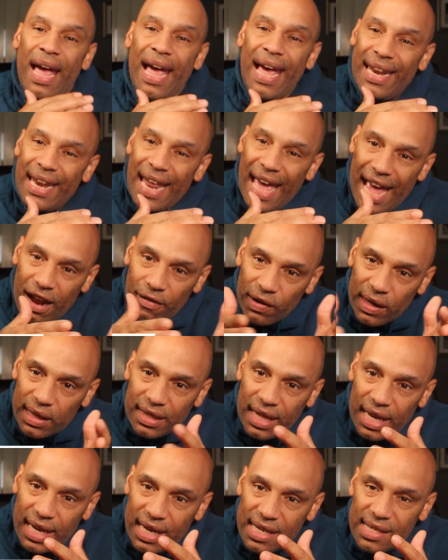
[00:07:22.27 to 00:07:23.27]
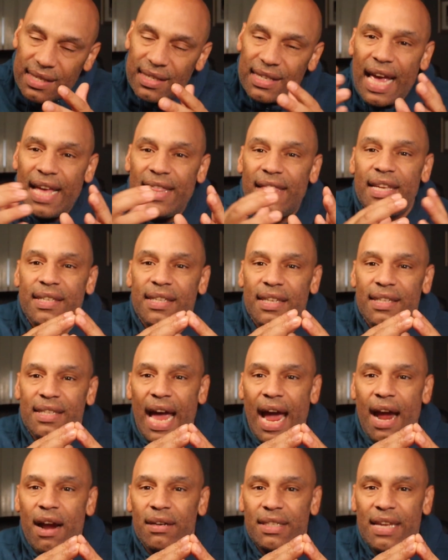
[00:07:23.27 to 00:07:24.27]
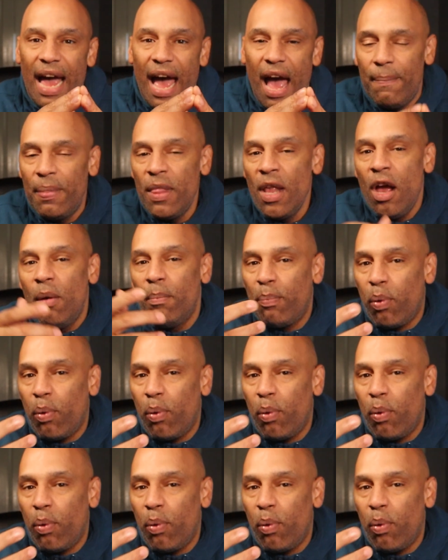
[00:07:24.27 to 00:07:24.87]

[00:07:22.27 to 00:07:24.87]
and everything he said this entire time